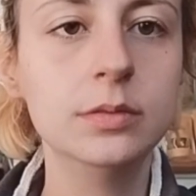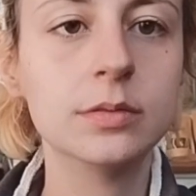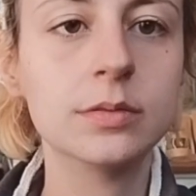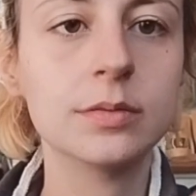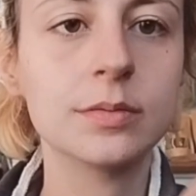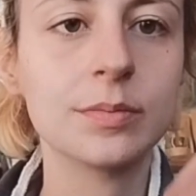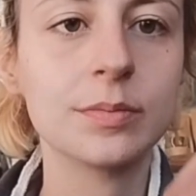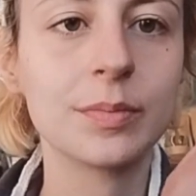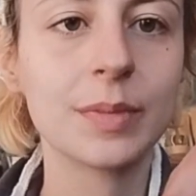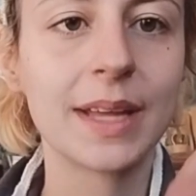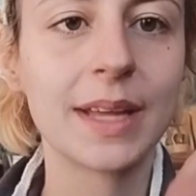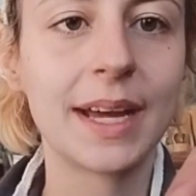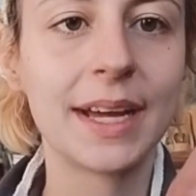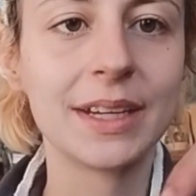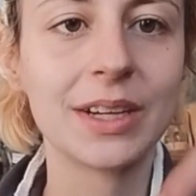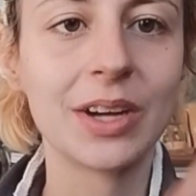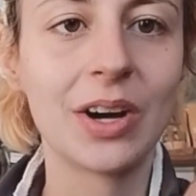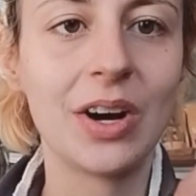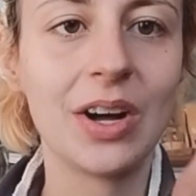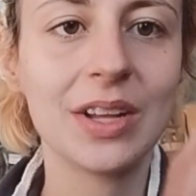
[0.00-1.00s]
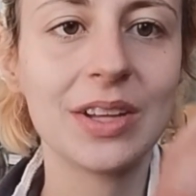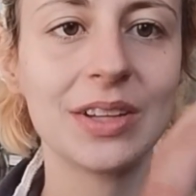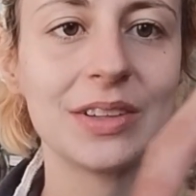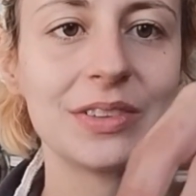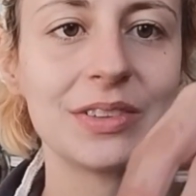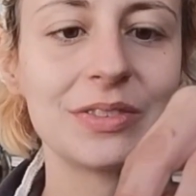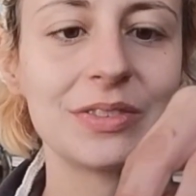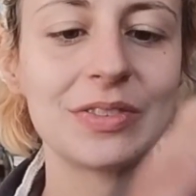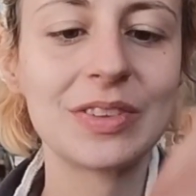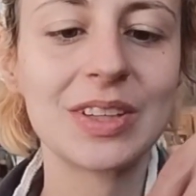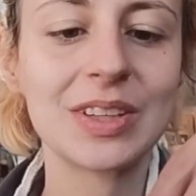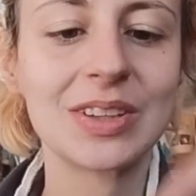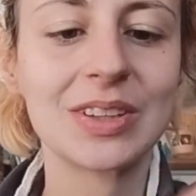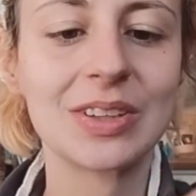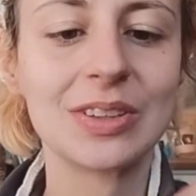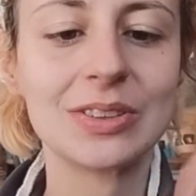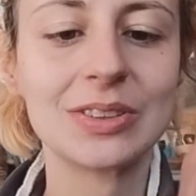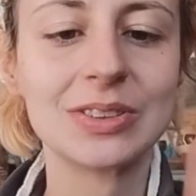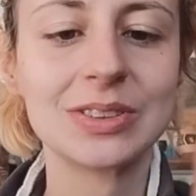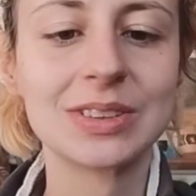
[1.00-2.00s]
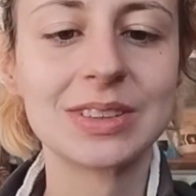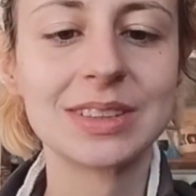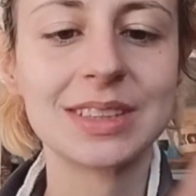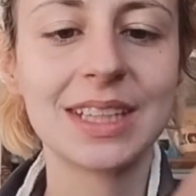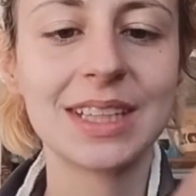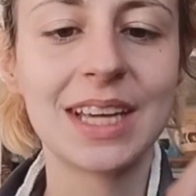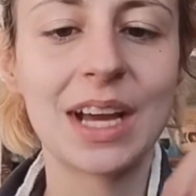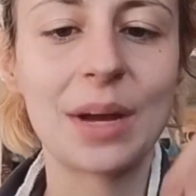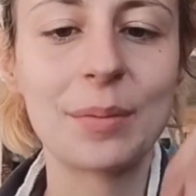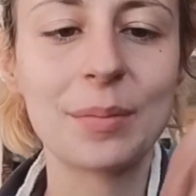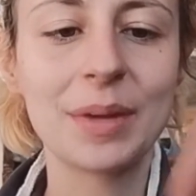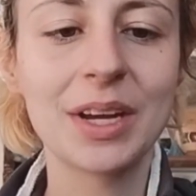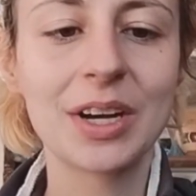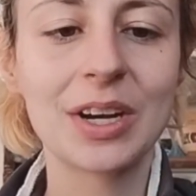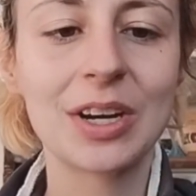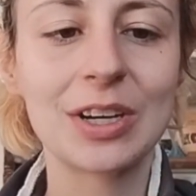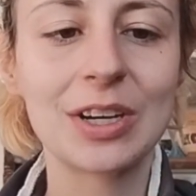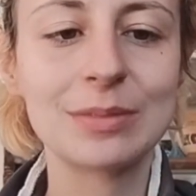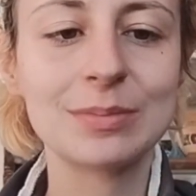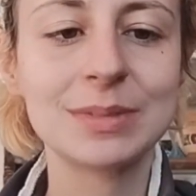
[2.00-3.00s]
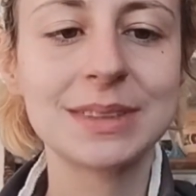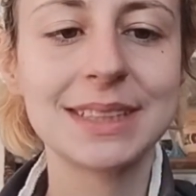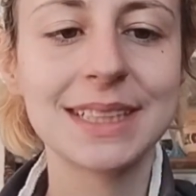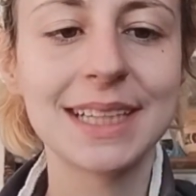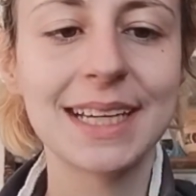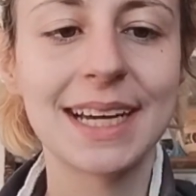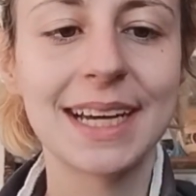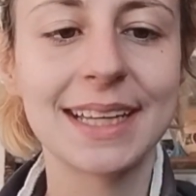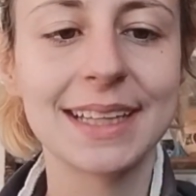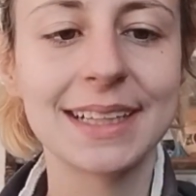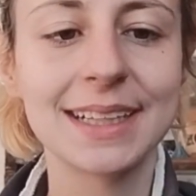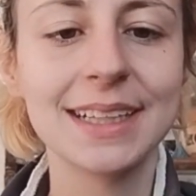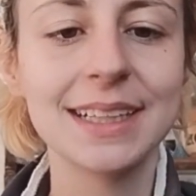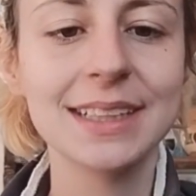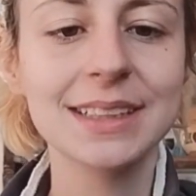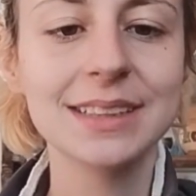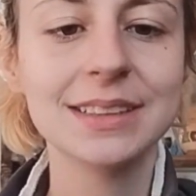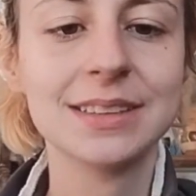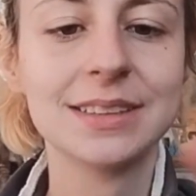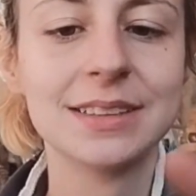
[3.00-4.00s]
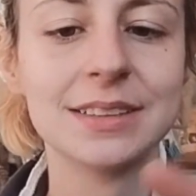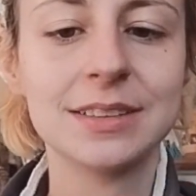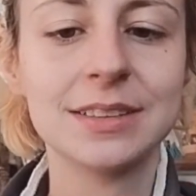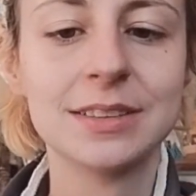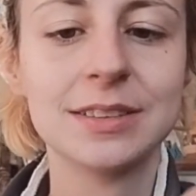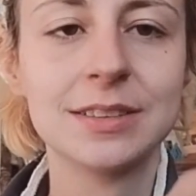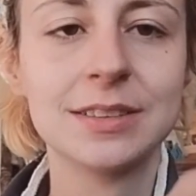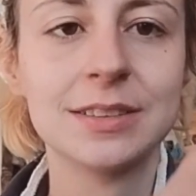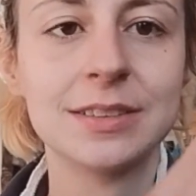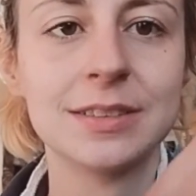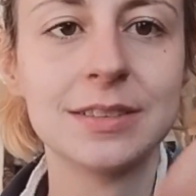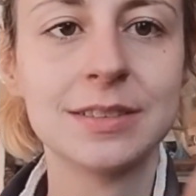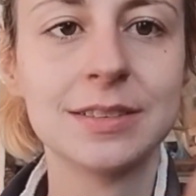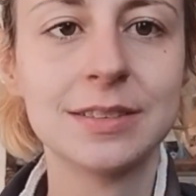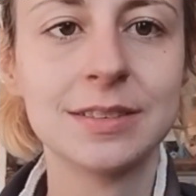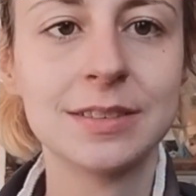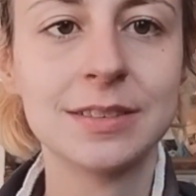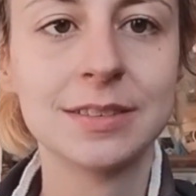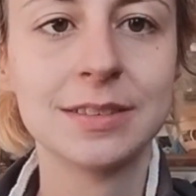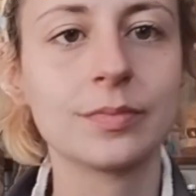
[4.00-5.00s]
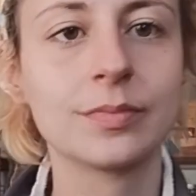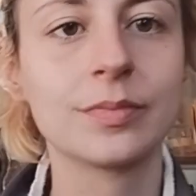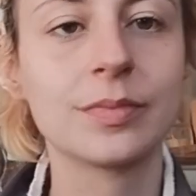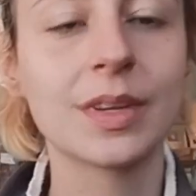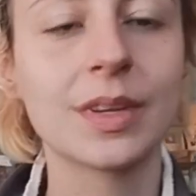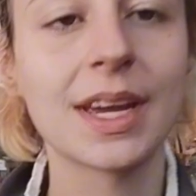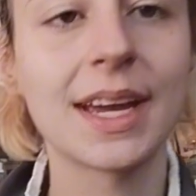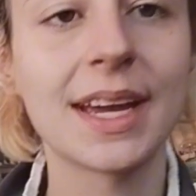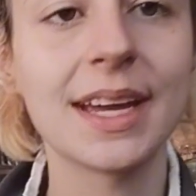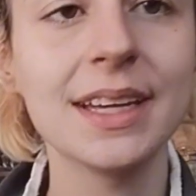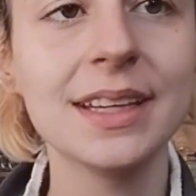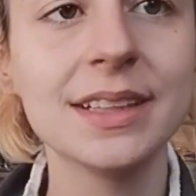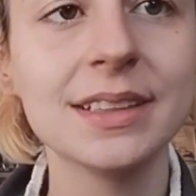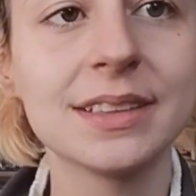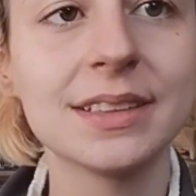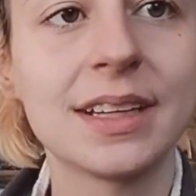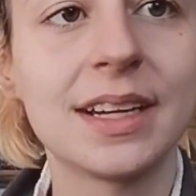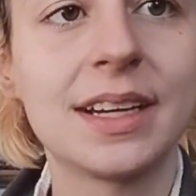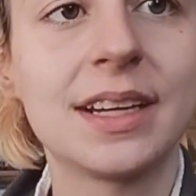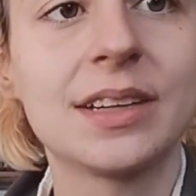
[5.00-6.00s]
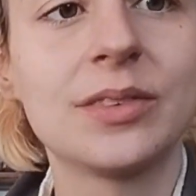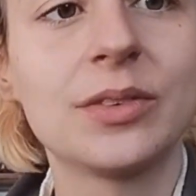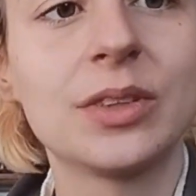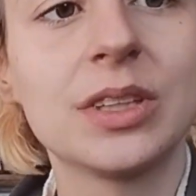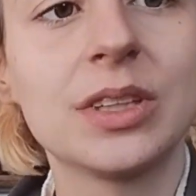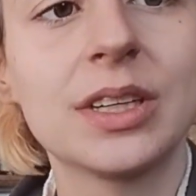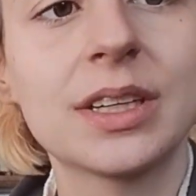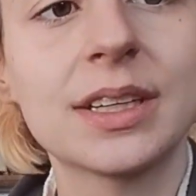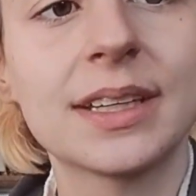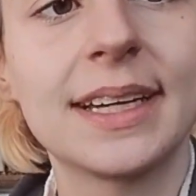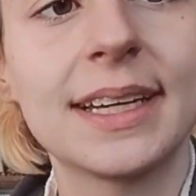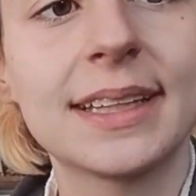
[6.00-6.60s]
Blend all of those yummy herbs together. Okay, and it will look like